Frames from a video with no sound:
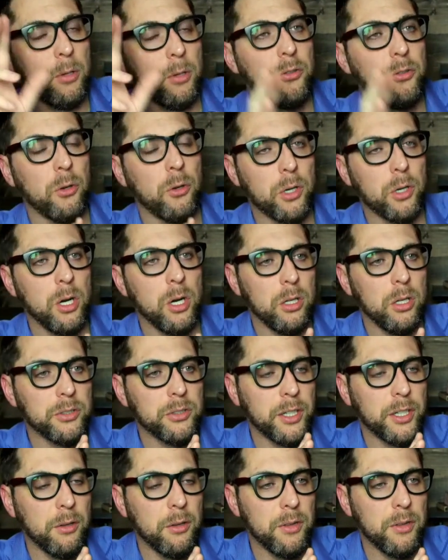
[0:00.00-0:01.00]
so called, you
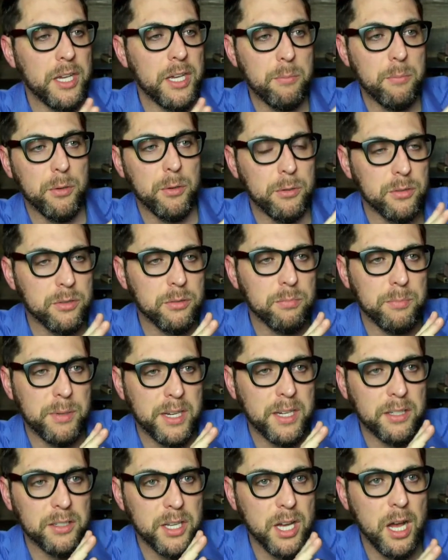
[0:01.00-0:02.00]
know, the Hebrews
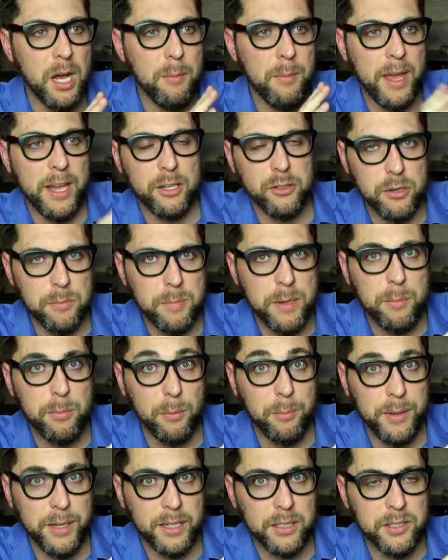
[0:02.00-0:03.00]
being dumb, ancient
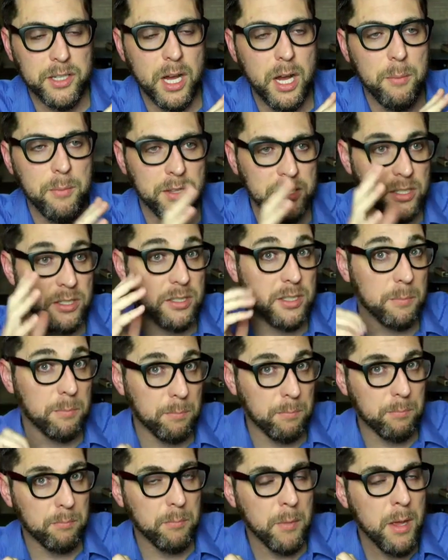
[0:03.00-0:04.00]
people being dumb. This is the
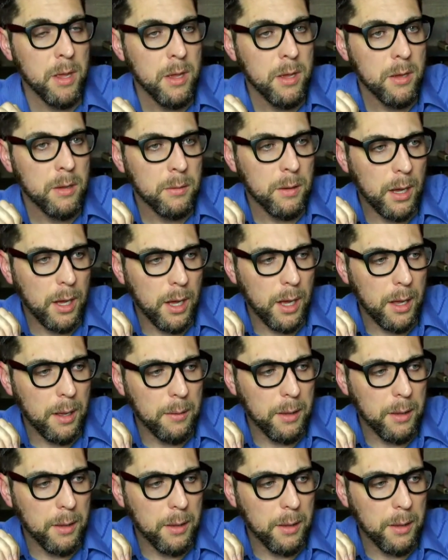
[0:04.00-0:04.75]
uh,